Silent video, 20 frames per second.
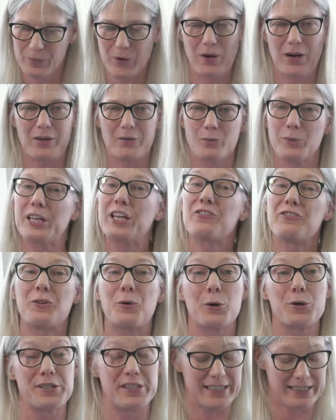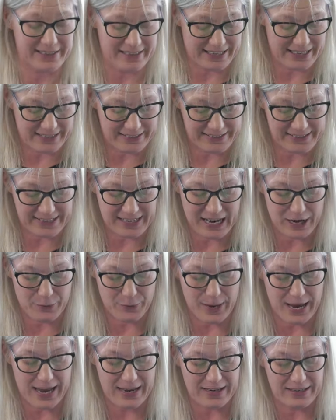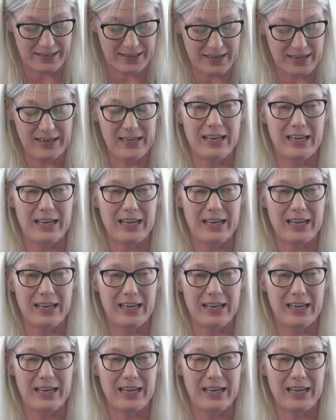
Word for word: reinforcing things that I read